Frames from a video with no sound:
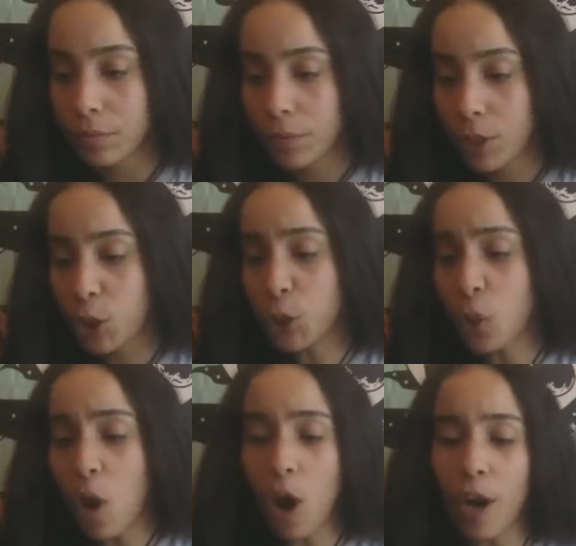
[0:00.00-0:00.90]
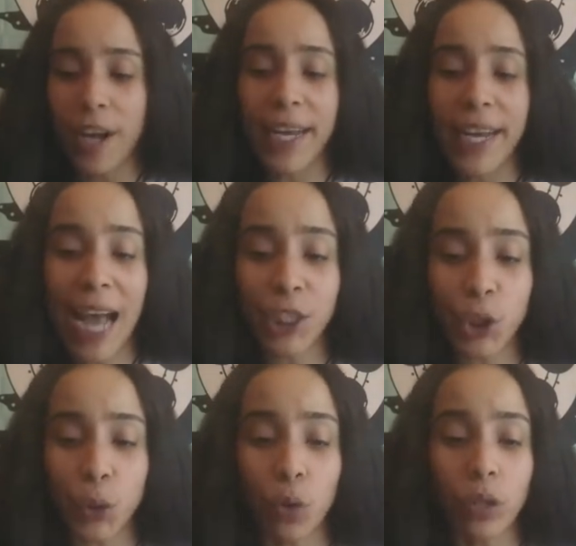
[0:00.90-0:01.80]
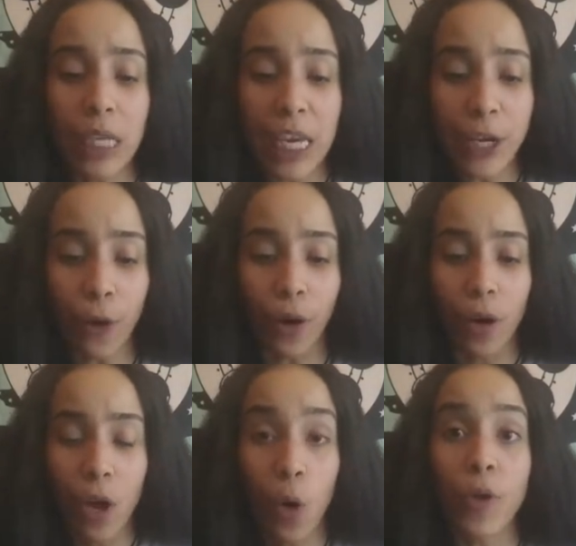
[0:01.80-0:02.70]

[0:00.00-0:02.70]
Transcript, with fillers: You are a natural leader with